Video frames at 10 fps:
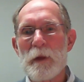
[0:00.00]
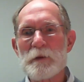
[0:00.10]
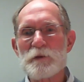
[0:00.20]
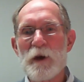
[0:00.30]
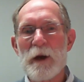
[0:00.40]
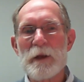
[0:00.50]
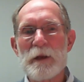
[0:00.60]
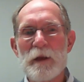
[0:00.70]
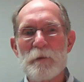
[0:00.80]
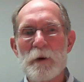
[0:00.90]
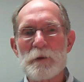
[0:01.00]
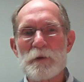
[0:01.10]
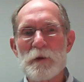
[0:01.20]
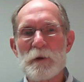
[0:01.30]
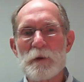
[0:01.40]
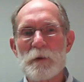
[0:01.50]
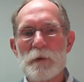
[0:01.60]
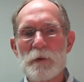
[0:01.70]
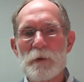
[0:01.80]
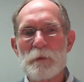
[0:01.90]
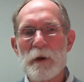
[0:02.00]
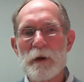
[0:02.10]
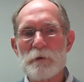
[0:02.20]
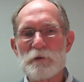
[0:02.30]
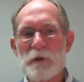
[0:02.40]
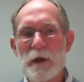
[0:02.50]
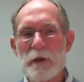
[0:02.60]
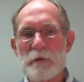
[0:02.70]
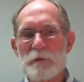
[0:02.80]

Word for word: anxiety about my understanding